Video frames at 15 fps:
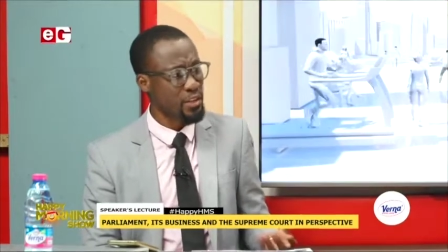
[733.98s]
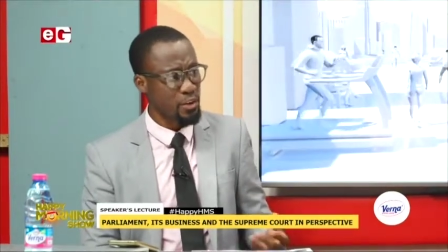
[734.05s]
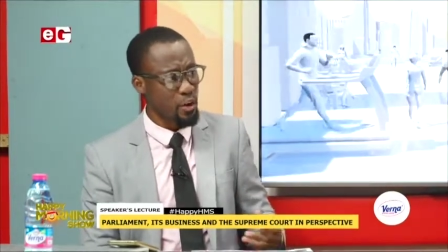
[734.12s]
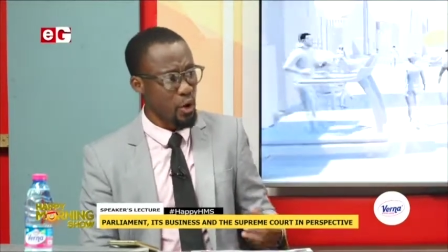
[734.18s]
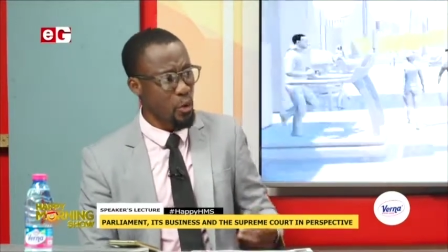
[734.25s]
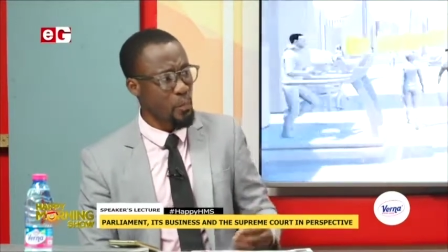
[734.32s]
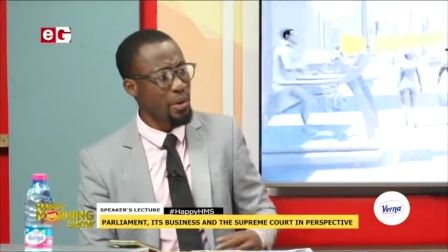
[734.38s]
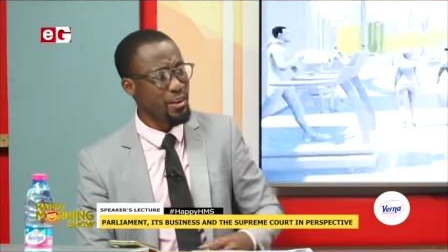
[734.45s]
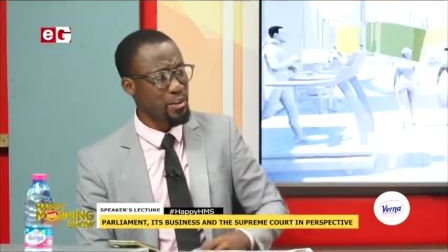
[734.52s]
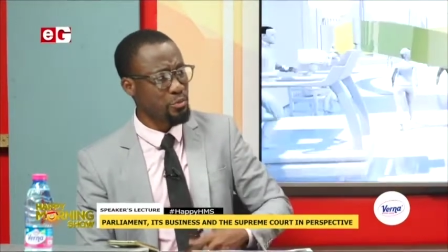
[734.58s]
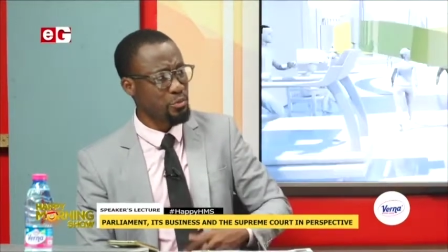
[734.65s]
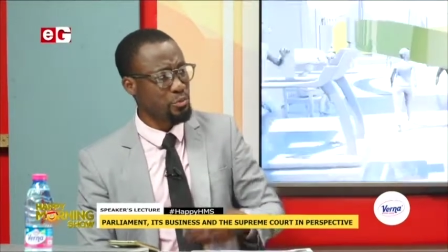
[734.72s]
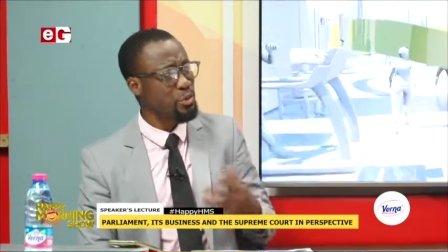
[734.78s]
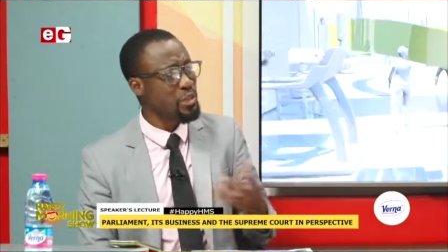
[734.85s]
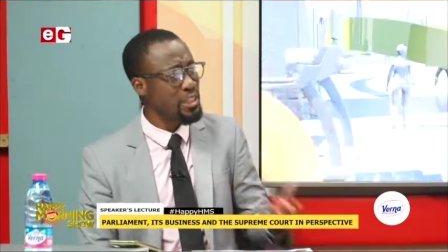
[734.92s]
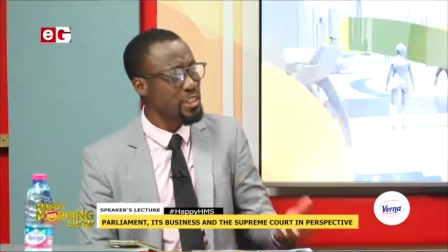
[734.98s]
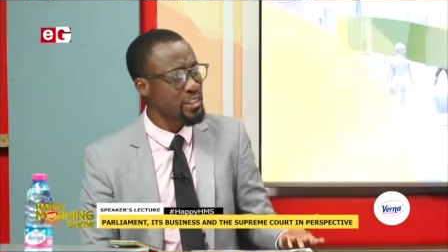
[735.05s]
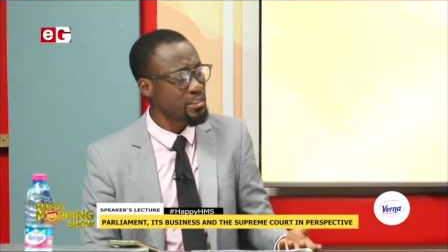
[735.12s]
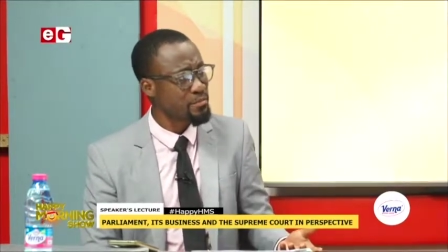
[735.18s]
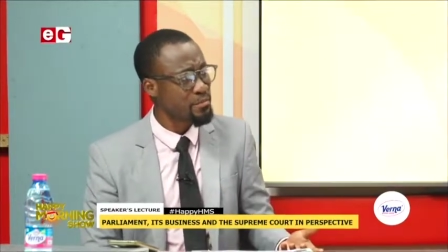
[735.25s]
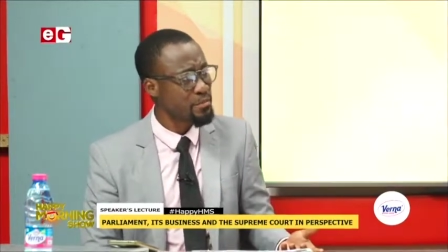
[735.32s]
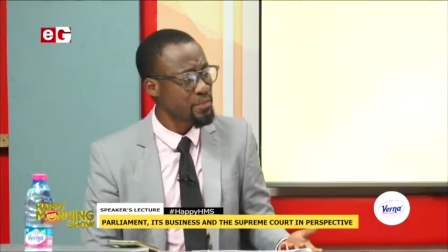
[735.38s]
Oman ruling,
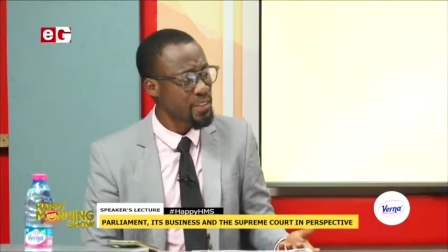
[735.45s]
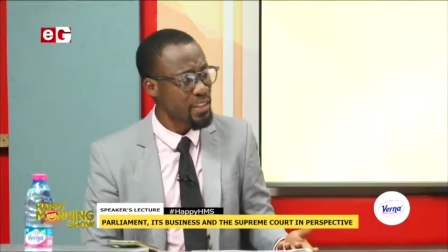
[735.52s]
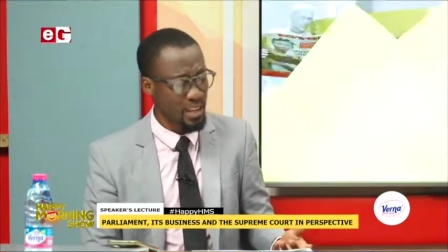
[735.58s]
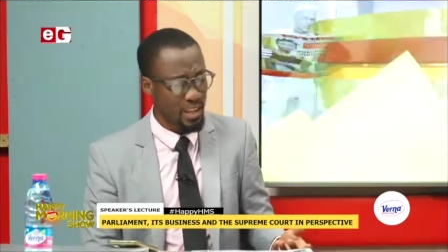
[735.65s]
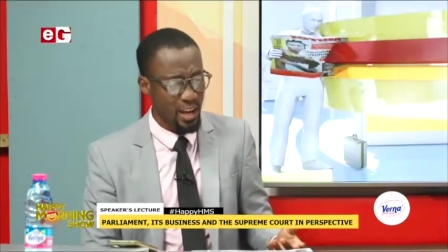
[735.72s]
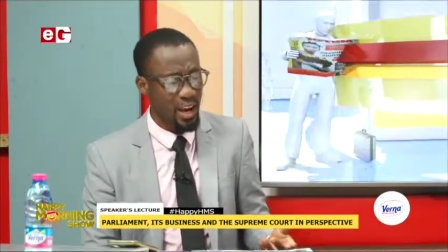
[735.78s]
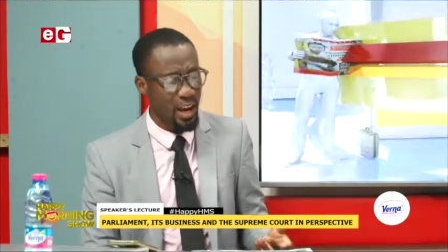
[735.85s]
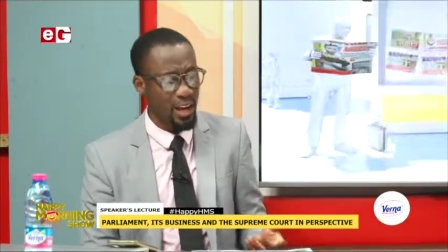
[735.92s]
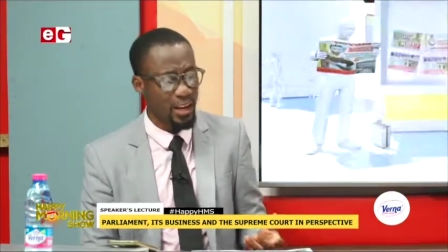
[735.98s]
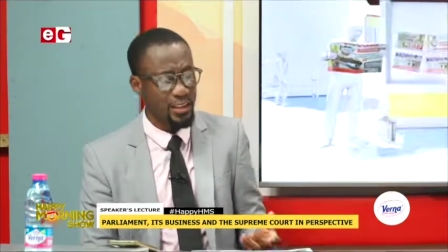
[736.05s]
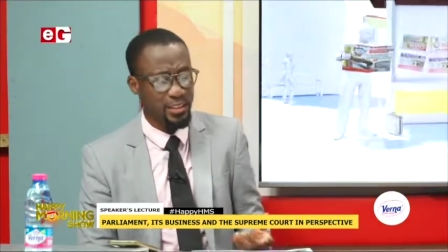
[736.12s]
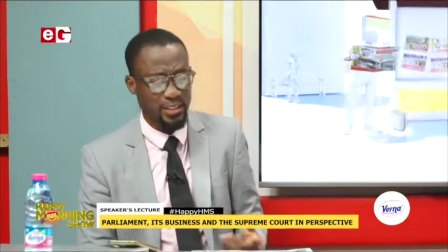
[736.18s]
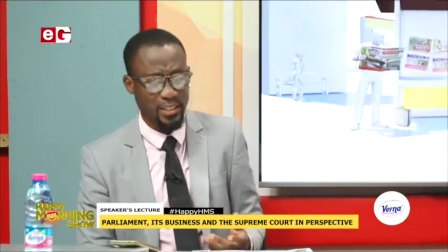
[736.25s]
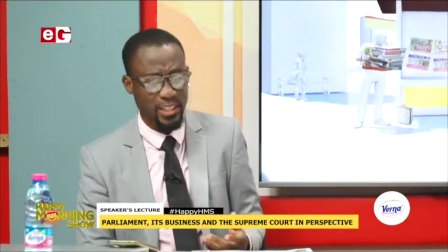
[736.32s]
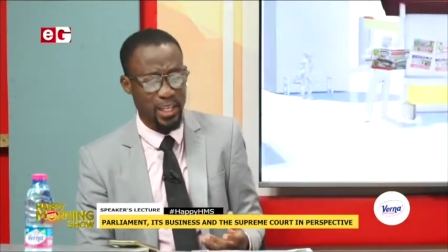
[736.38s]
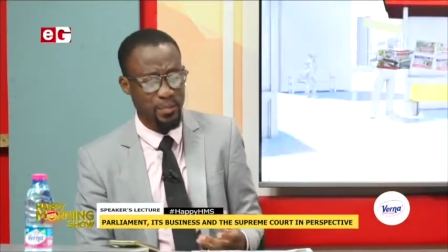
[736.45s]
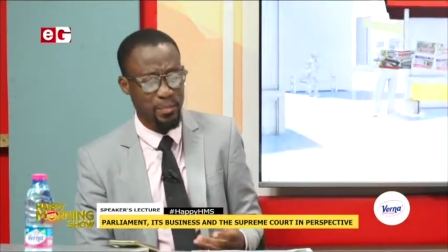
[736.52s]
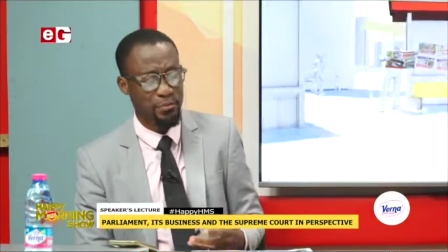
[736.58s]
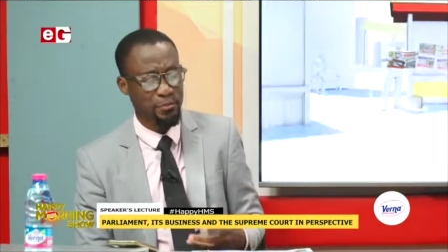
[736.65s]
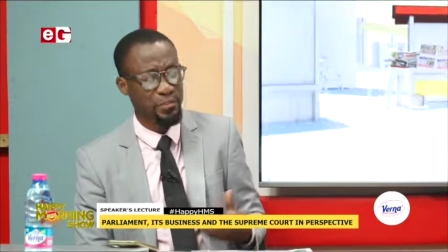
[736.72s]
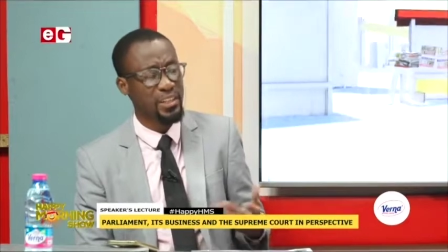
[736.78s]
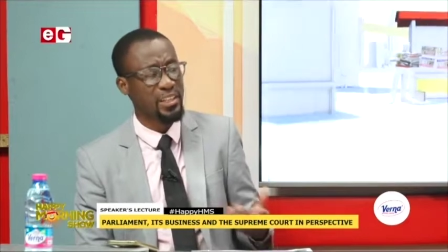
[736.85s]
and if you
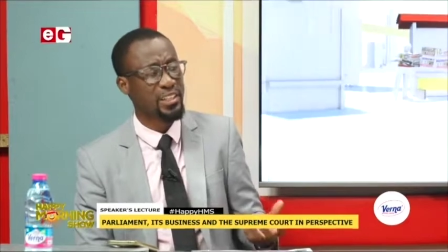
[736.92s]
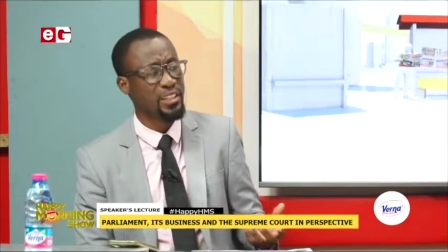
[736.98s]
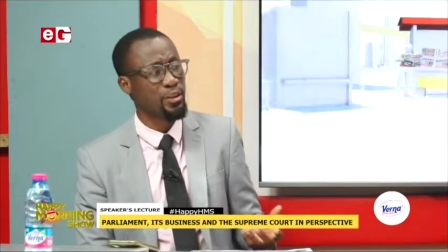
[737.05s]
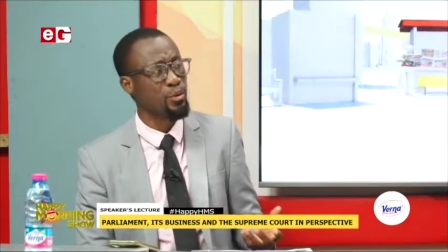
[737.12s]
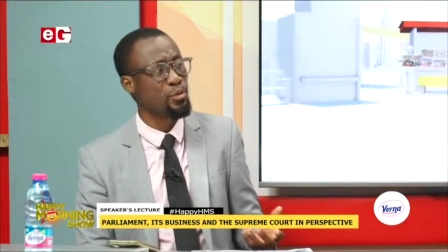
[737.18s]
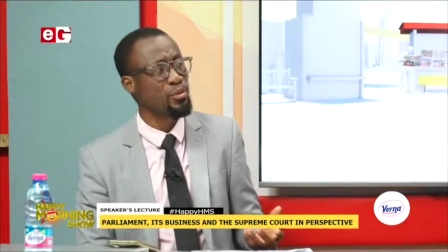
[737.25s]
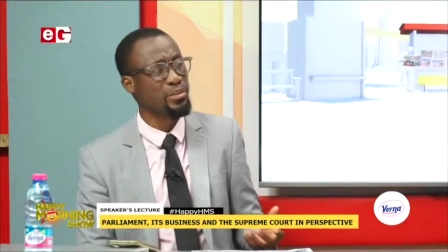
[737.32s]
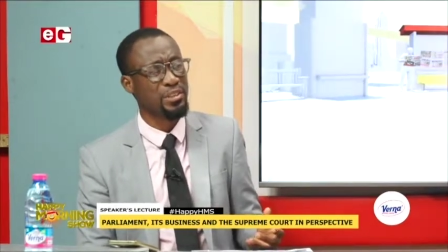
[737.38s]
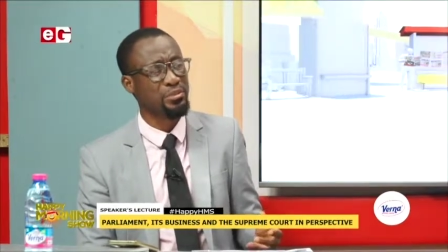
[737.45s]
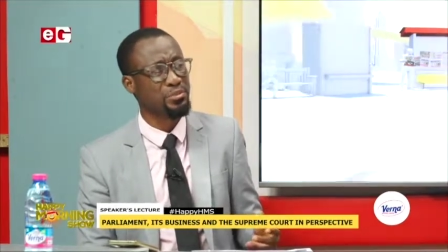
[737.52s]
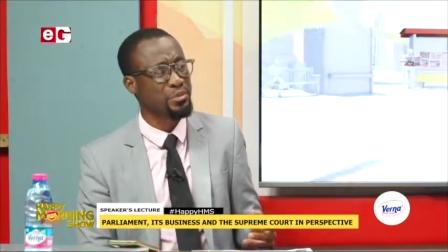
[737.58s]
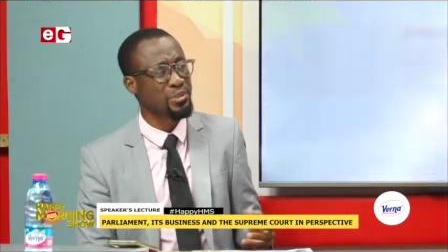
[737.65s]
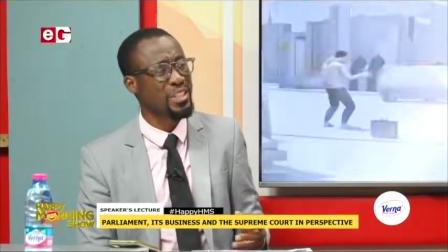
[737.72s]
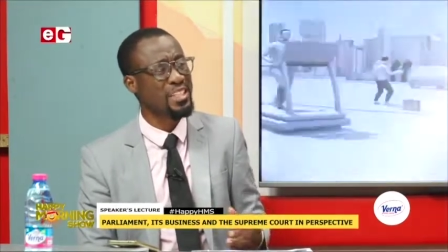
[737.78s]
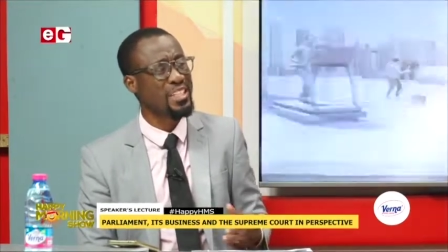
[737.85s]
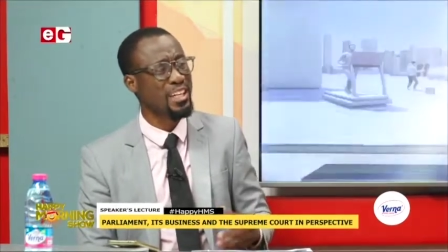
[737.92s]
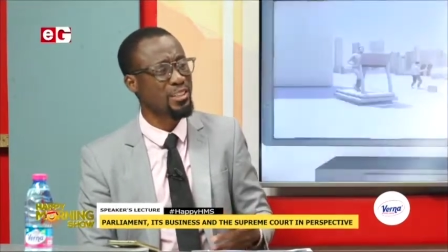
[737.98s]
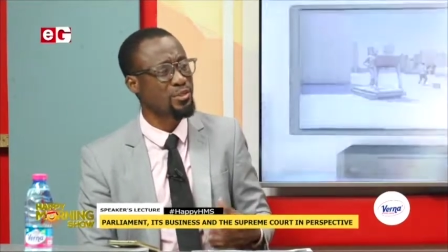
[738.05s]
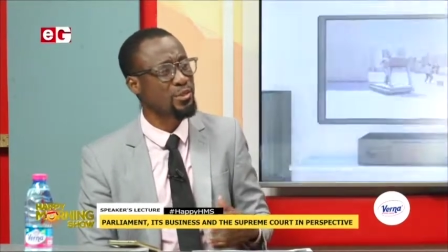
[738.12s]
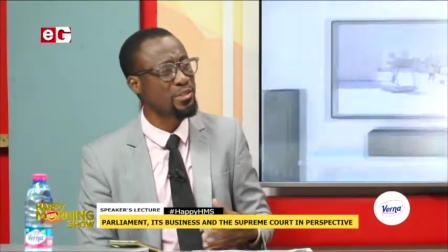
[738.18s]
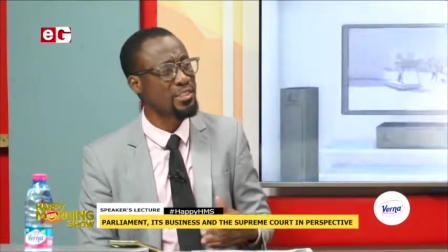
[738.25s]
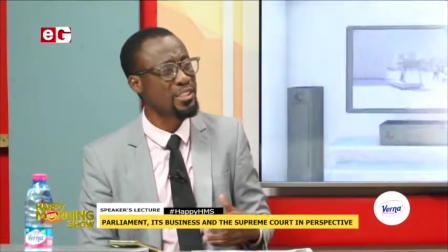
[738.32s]
feel the oh, the ruling does not
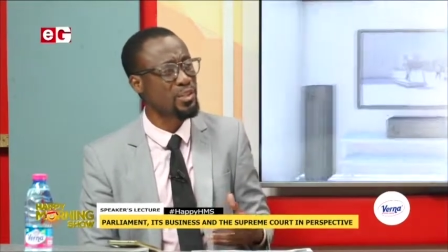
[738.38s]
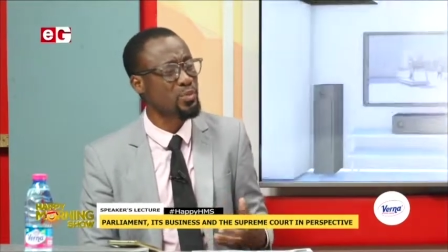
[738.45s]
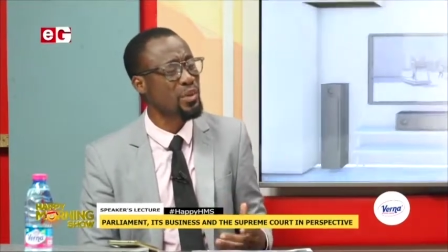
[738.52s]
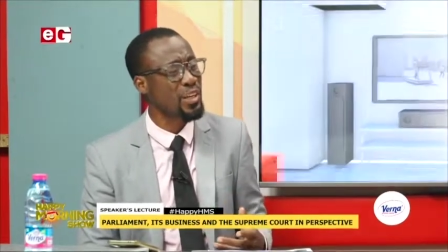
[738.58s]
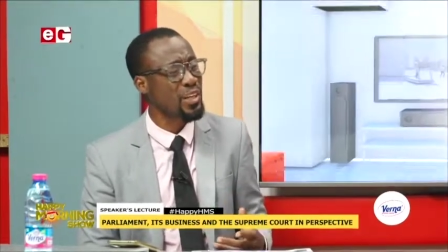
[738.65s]
sit well.